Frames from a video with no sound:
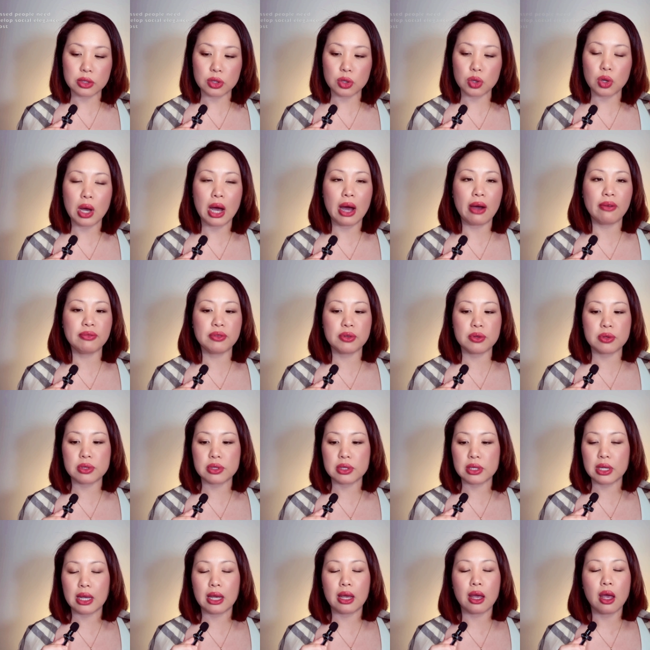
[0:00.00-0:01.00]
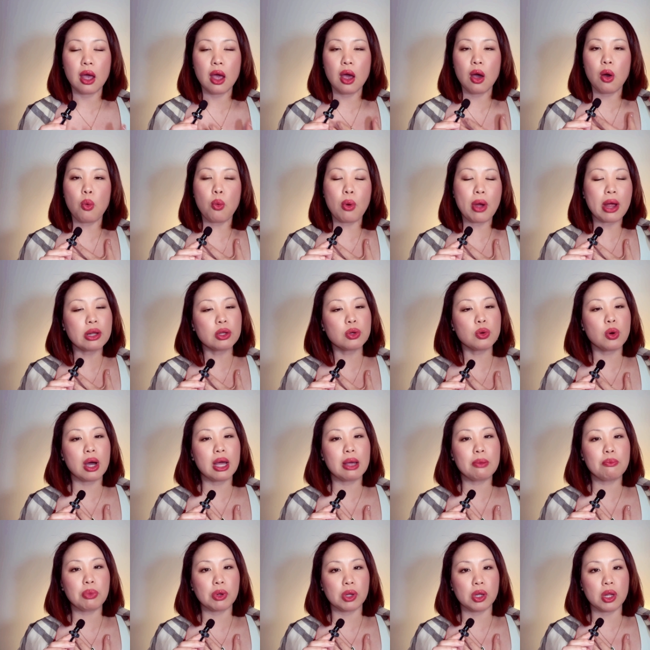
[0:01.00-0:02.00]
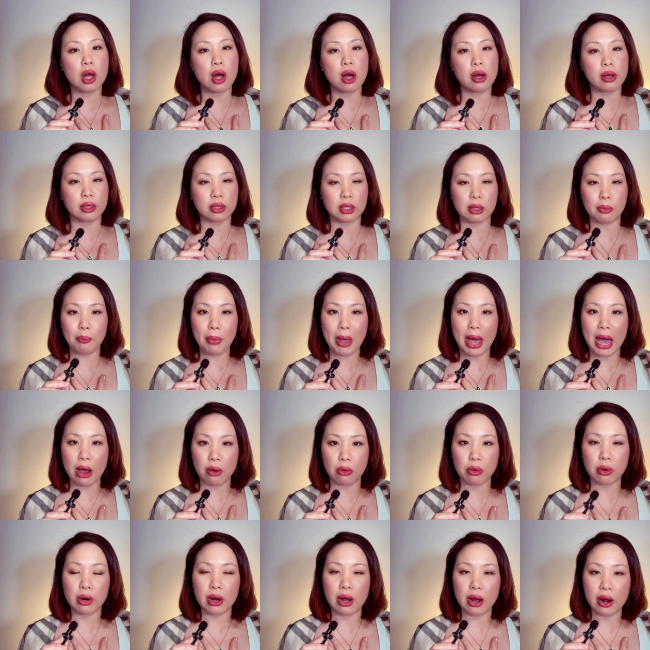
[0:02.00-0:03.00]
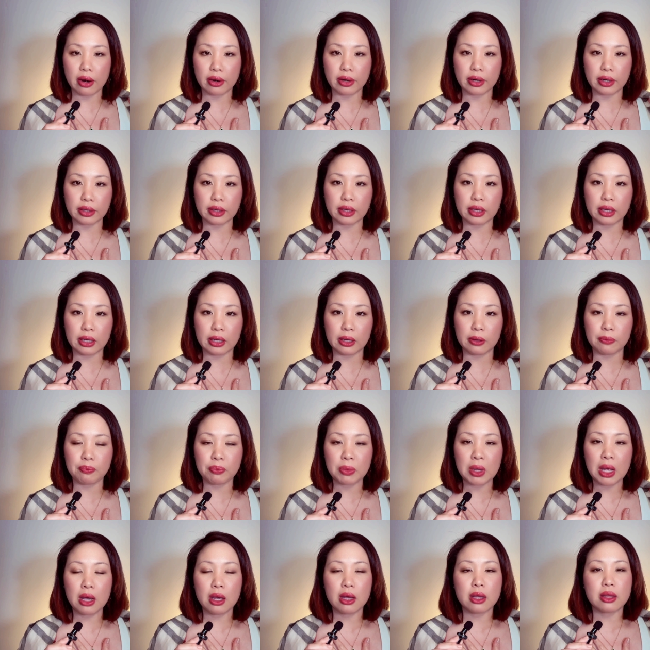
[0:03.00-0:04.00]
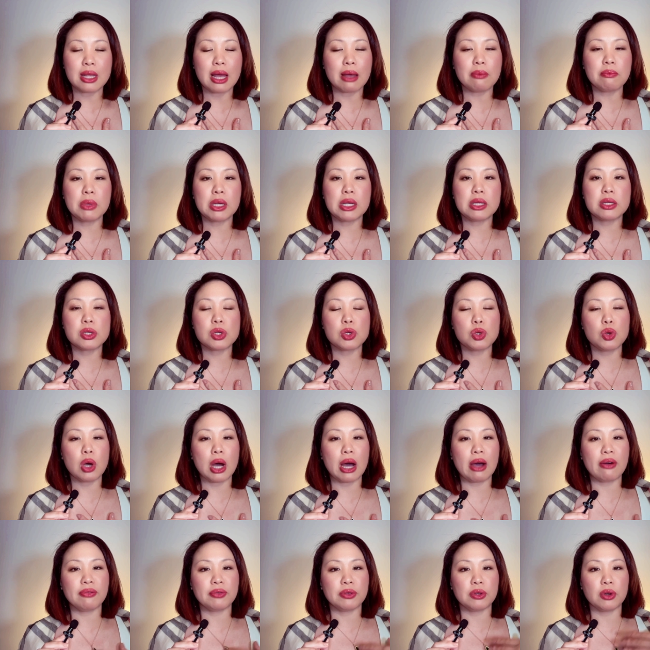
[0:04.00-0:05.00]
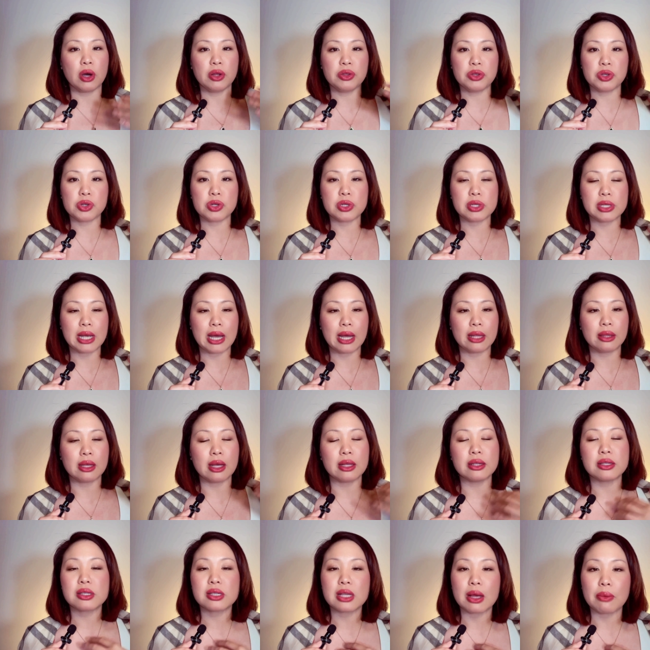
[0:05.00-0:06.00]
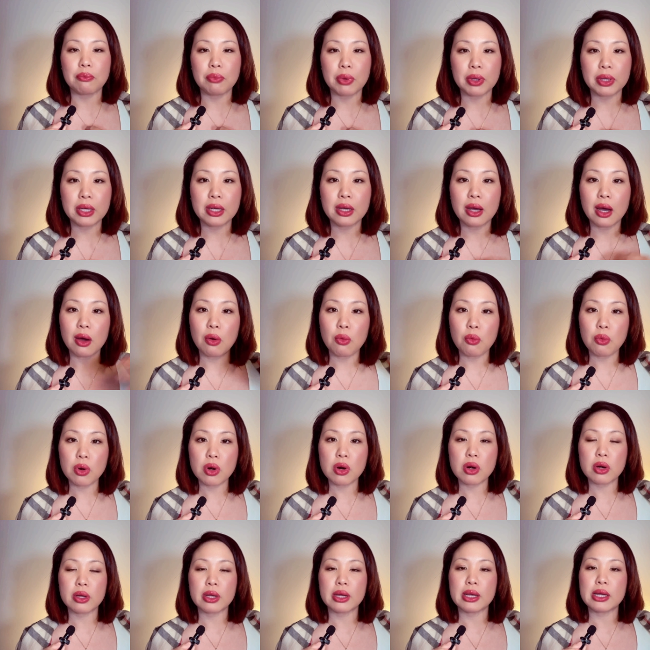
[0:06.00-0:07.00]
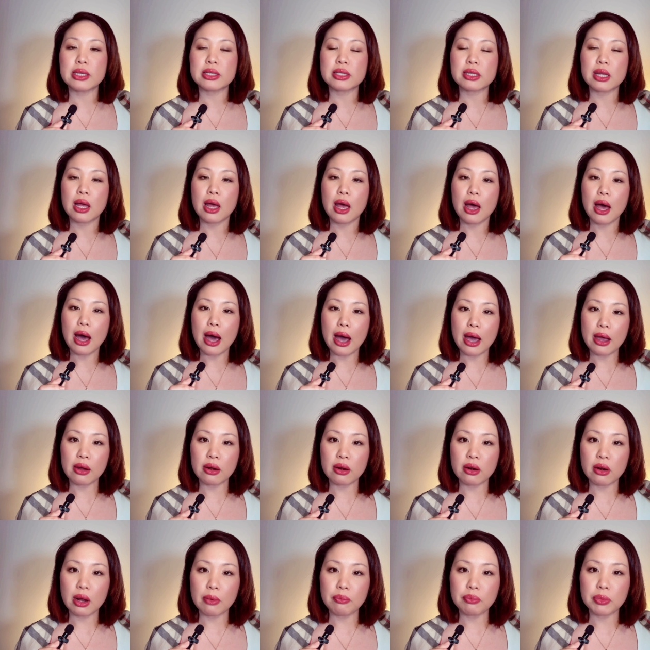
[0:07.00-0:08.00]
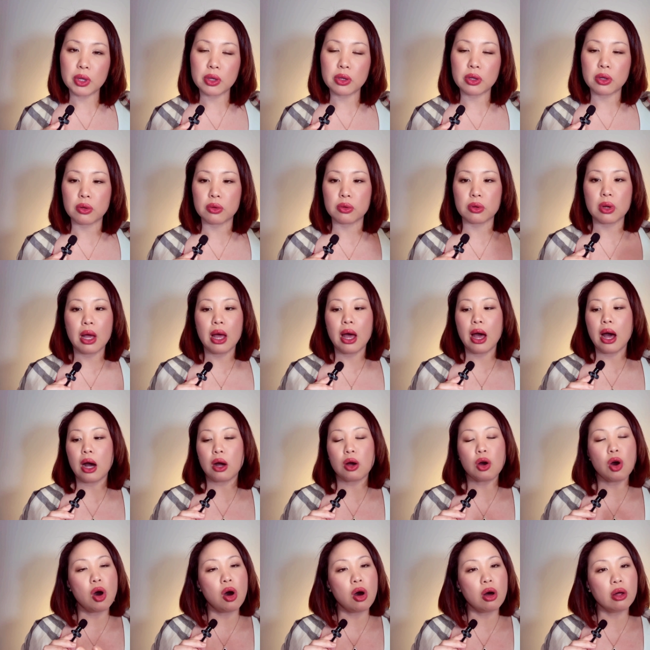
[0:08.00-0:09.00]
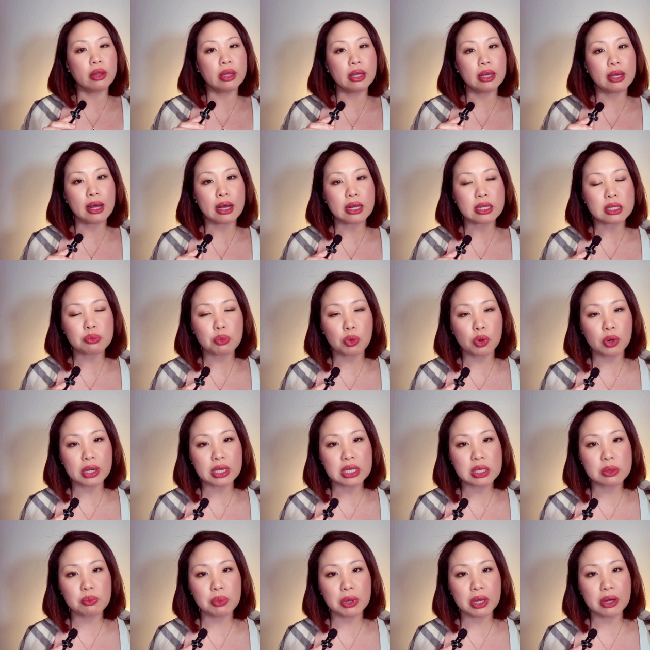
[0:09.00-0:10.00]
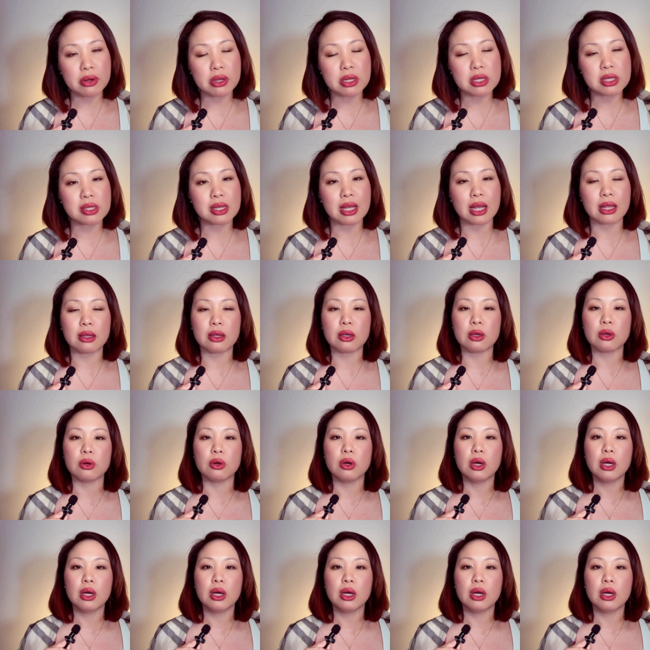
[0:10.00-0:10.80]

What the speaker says: You have to see, where do I belong in the power hierarchy? That means you have to understand that somebody at work is higher up than you. A colleague has more experience than you.